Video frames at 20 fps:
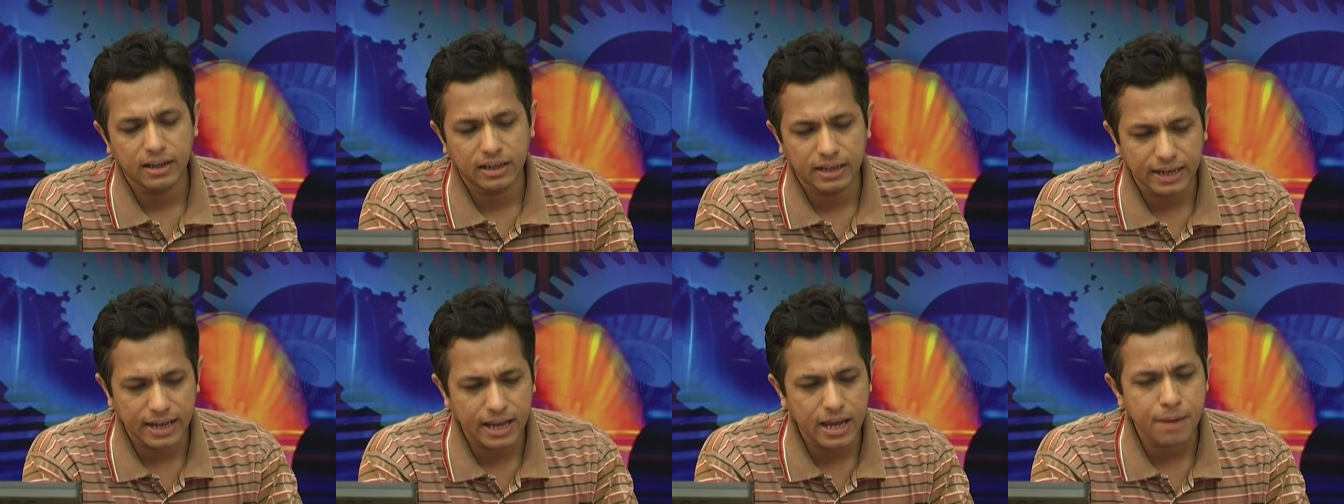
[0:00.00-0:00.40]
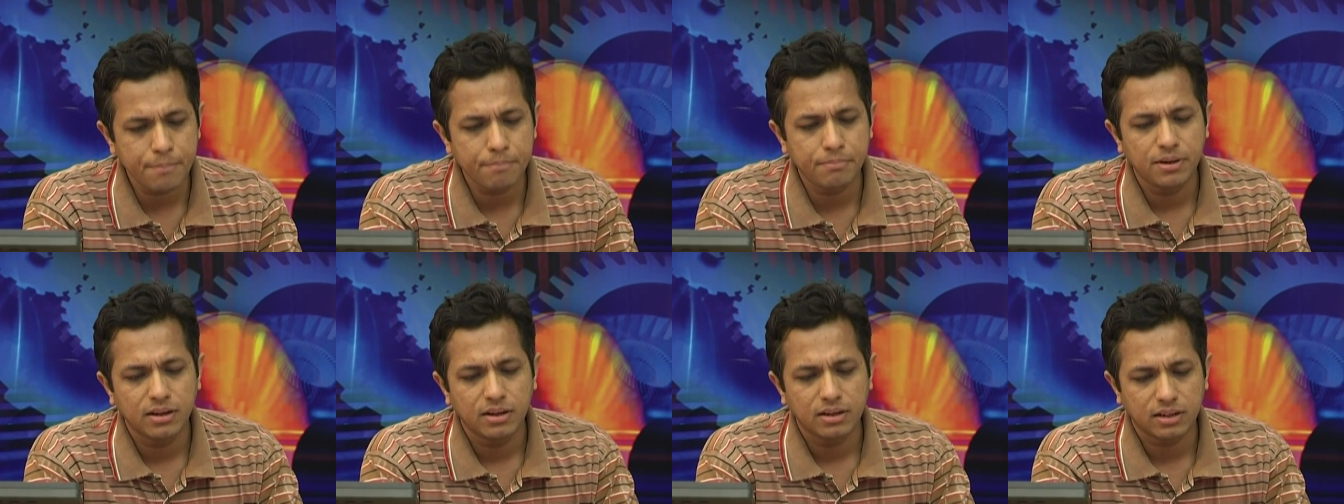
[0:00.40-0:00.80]
grep,
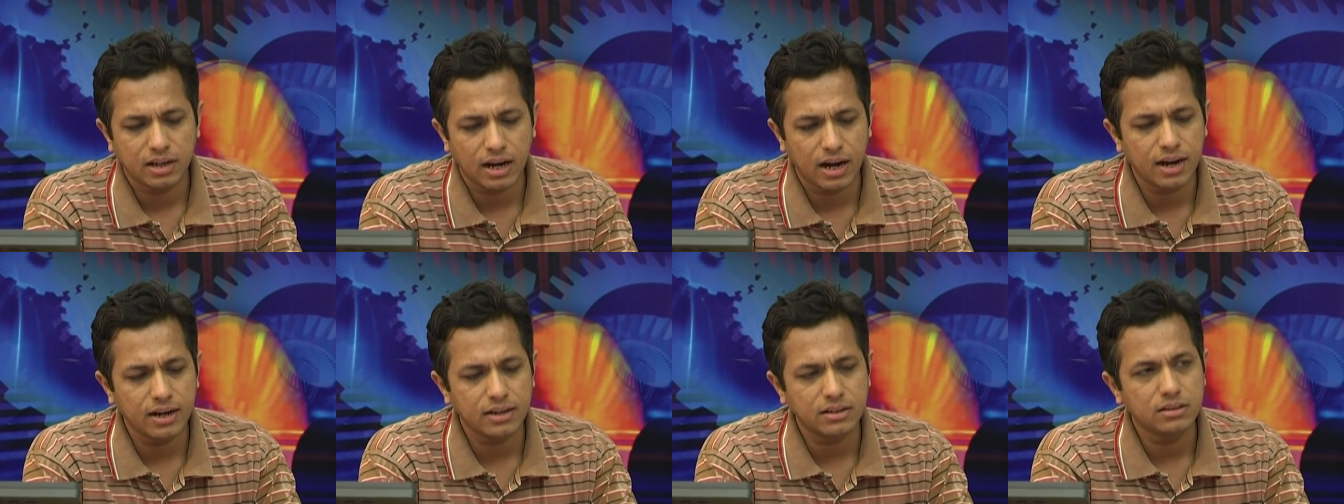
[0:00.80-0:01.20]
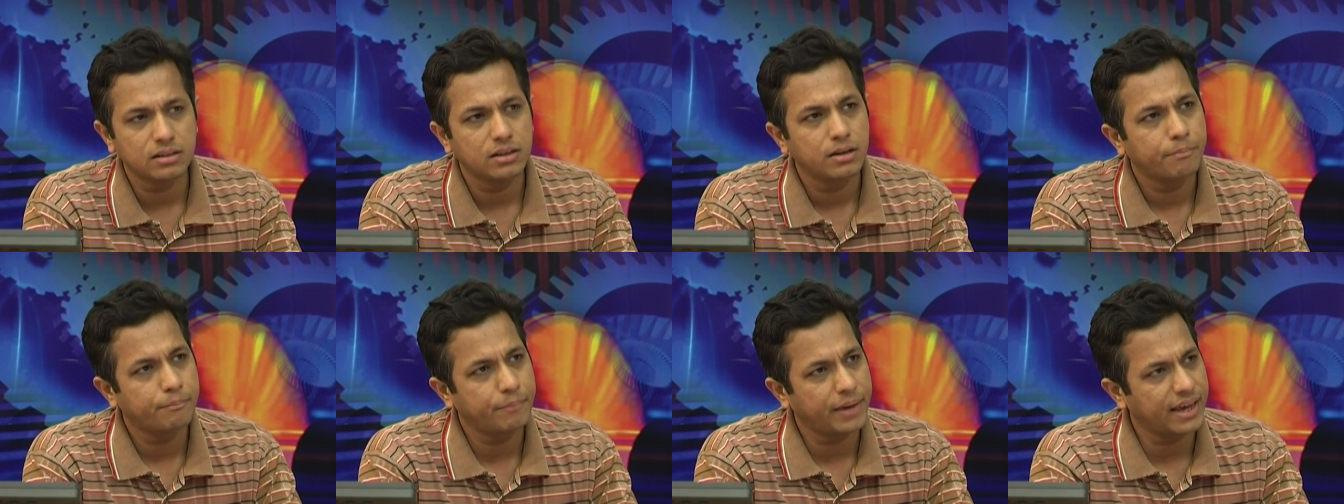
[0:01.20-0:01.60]
cut,
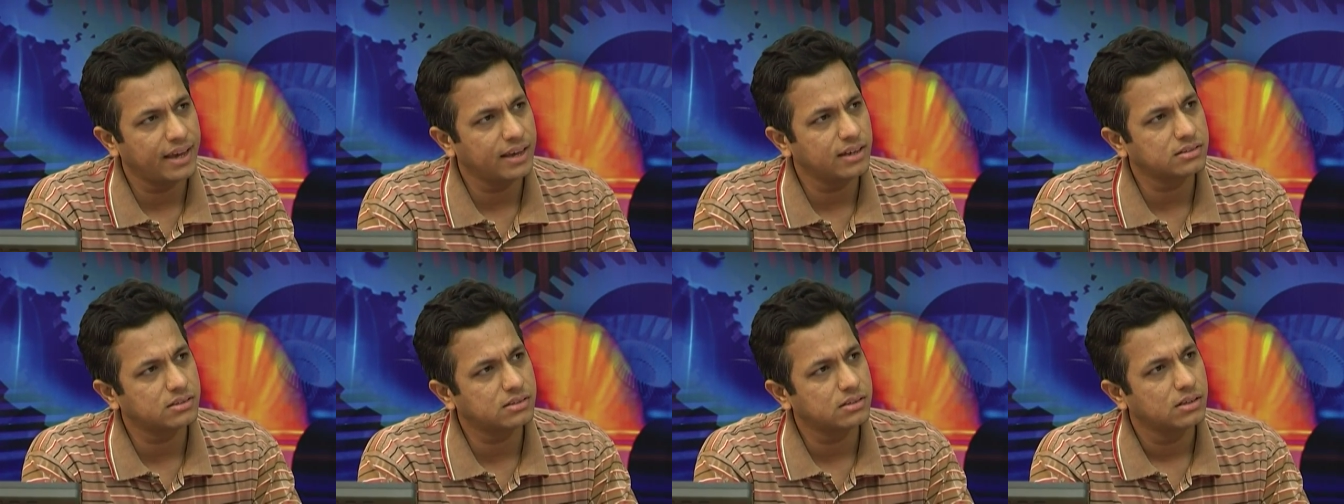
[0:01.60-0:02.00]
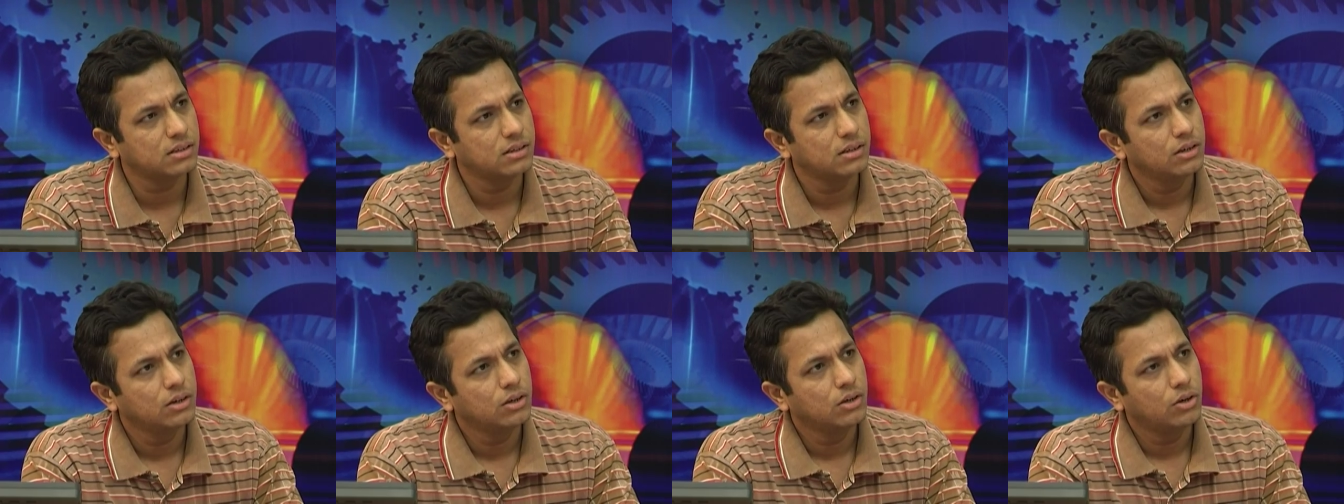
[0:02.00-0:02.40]
paste,
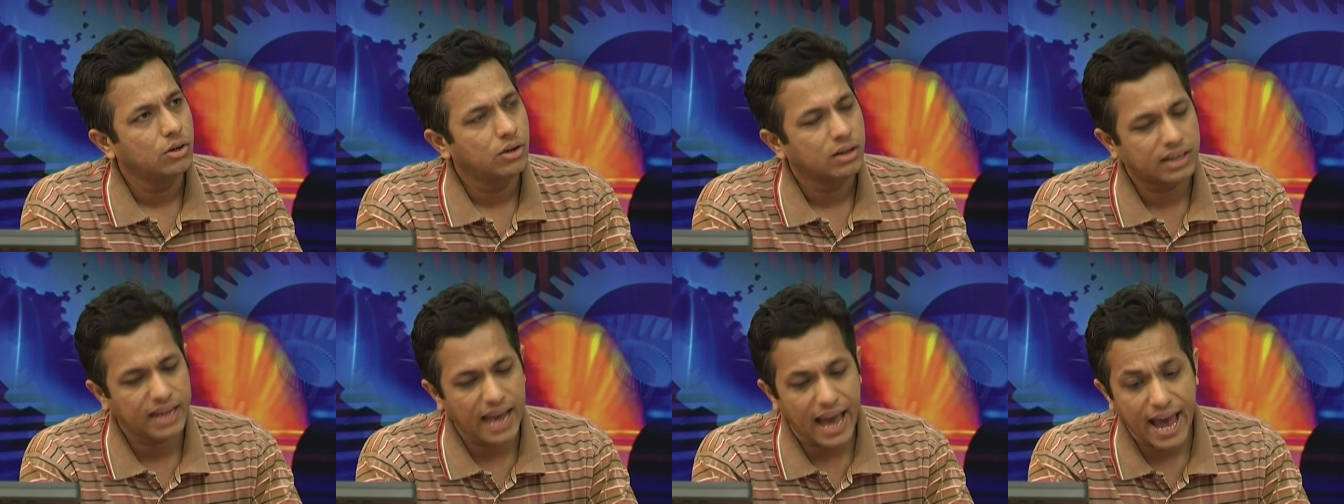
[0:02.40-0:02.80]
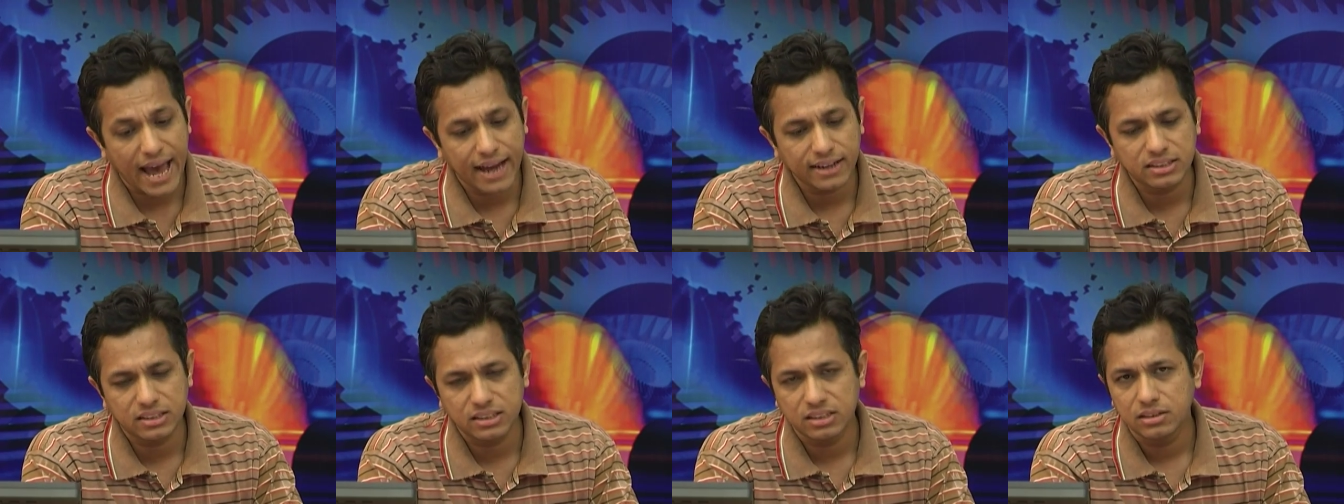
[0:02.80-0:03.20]

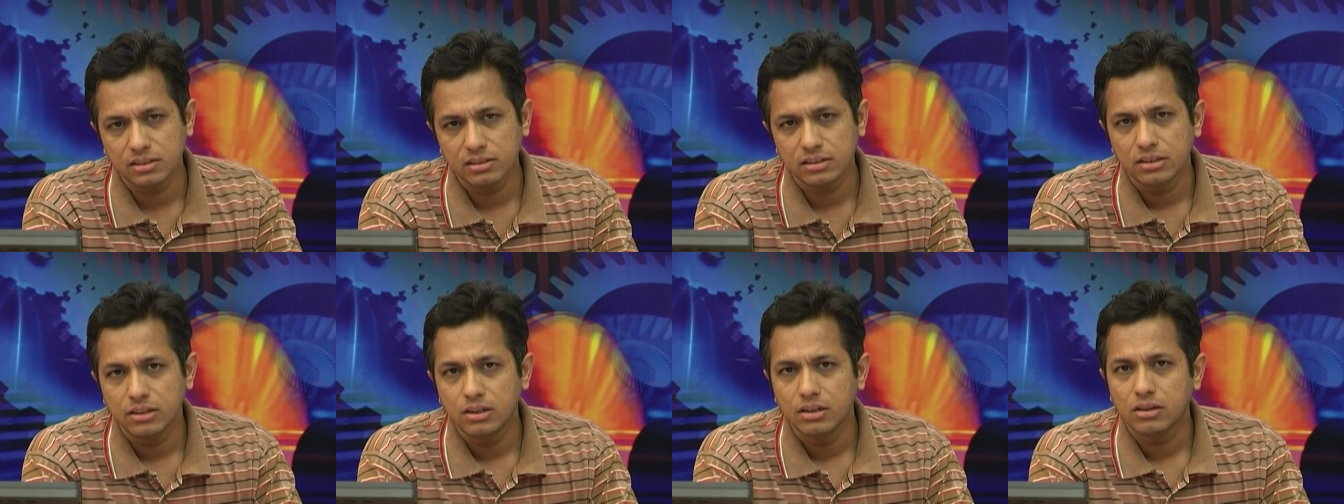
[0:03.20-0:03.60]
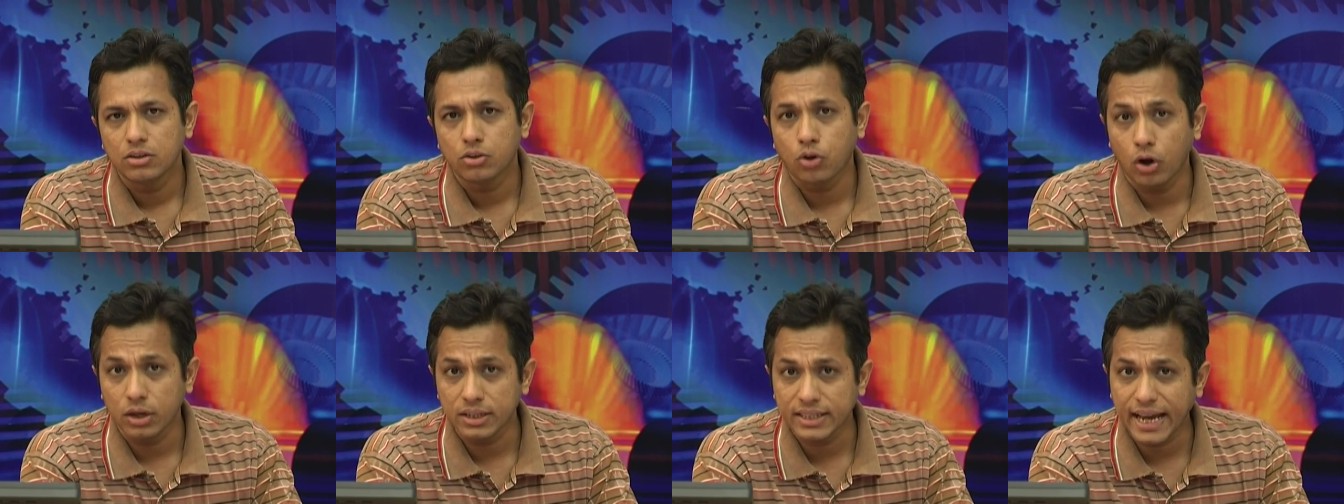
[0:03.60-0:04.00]
cat,
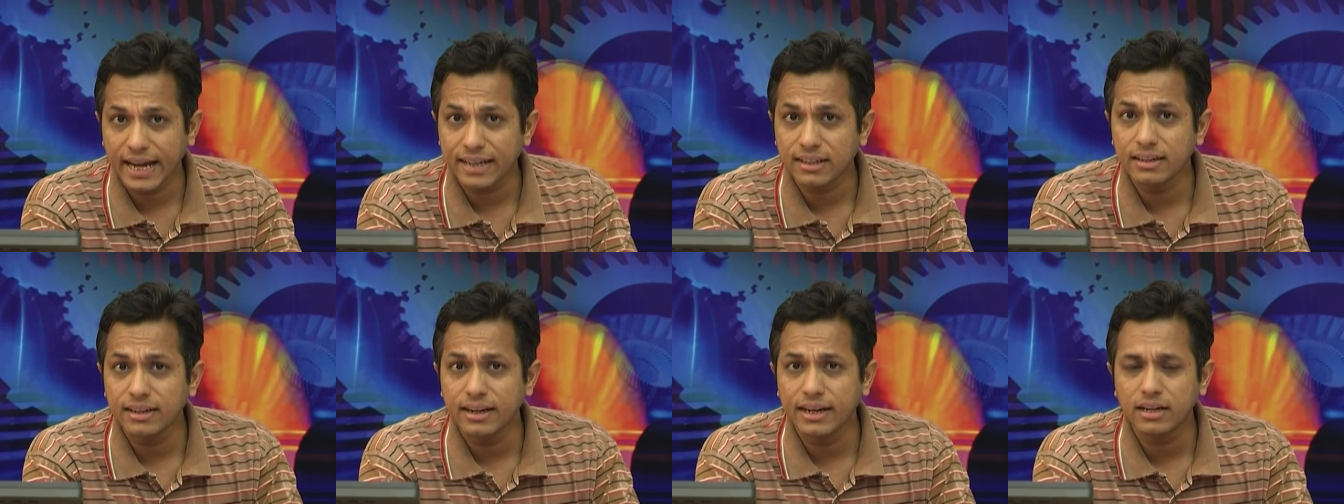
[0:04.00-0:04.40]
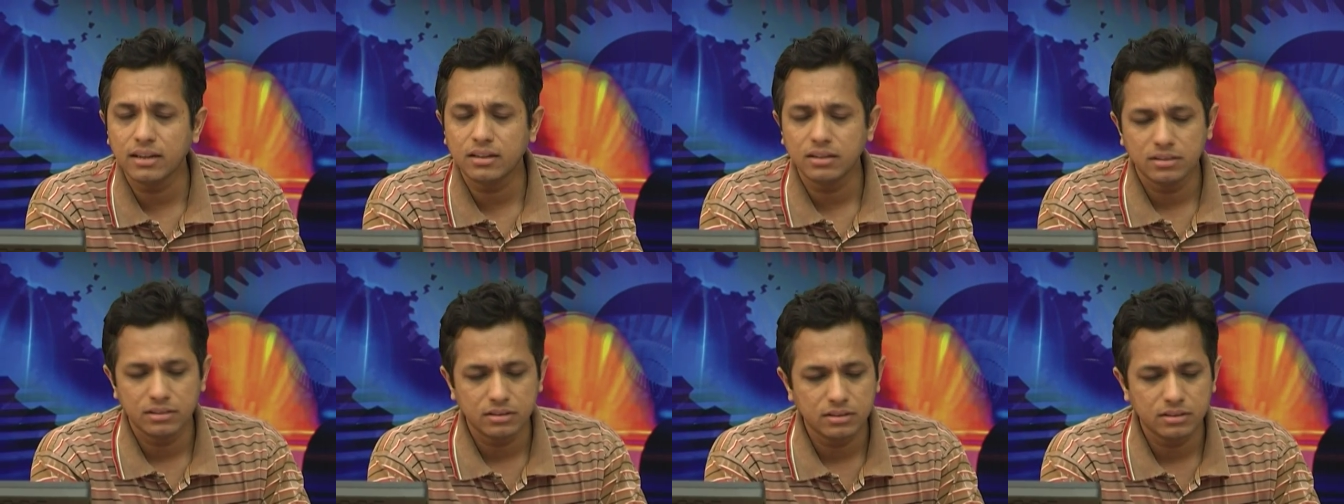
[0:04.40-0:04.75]
concatenate